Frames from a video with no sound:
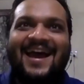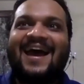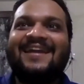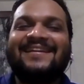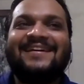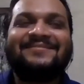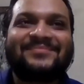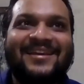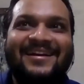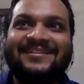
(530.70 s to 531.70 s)
And
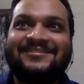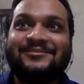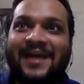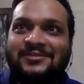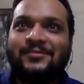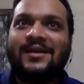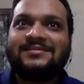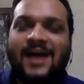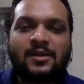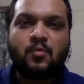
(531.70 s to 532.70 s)
so that's when I
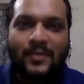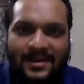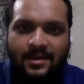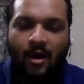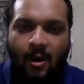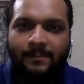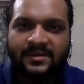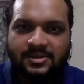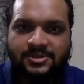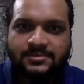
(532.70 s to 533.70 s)
started winning
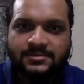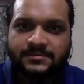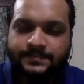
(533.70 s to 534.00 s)
competitions.